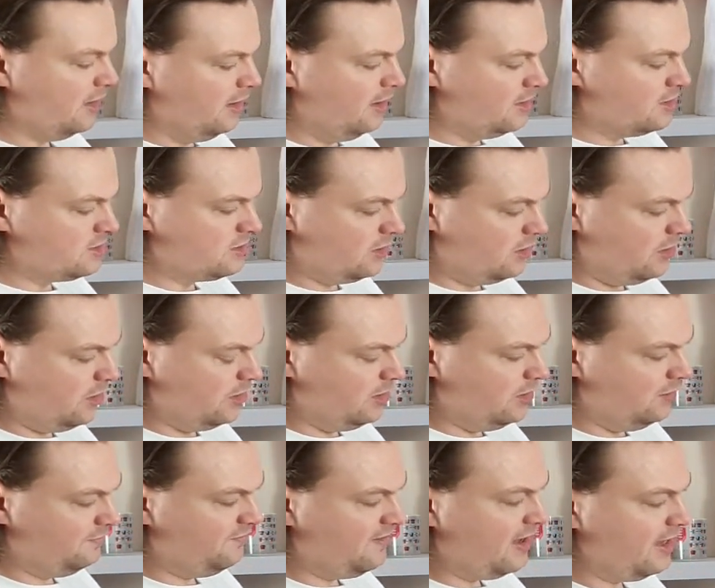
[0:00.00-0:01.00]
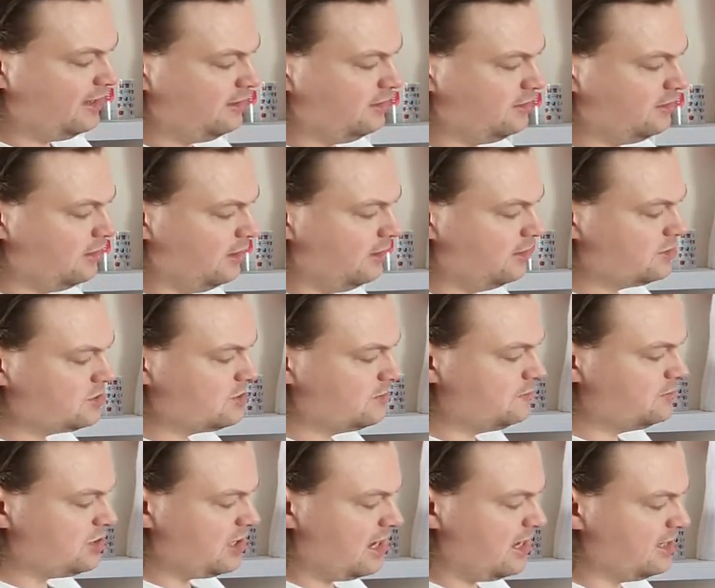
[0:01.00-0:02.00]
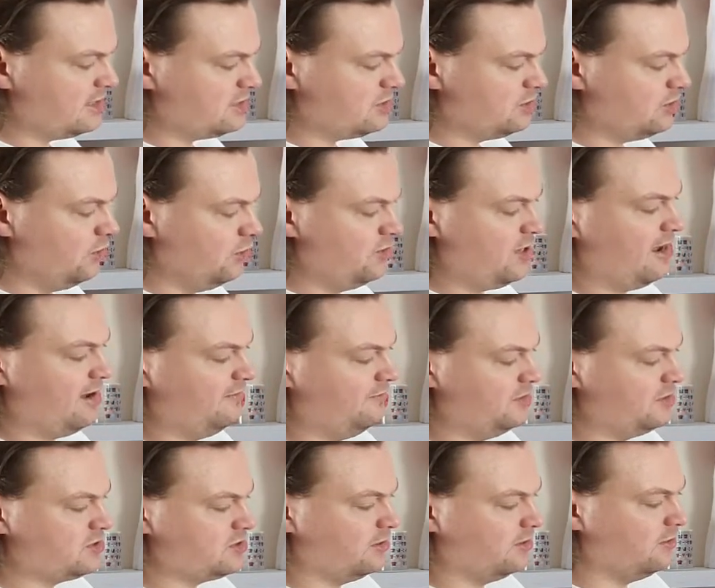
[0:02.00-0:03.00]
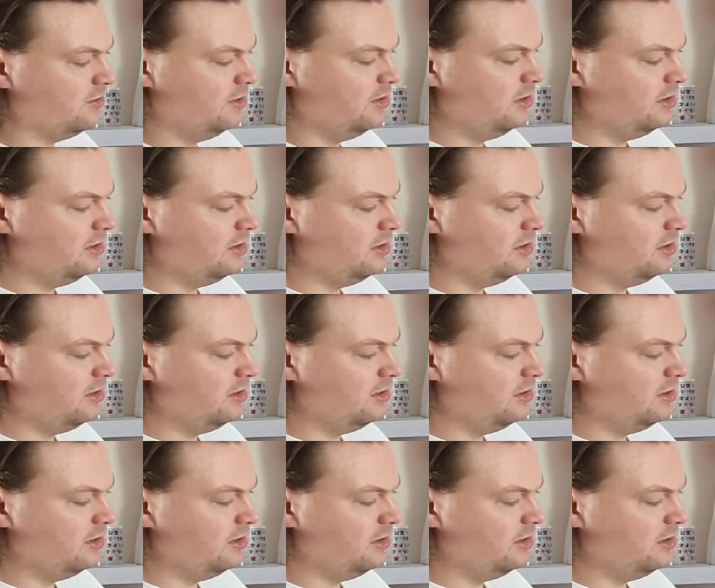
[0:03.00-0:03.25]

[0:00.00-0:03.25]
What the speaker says: So you'll find that some shirts don't have this on.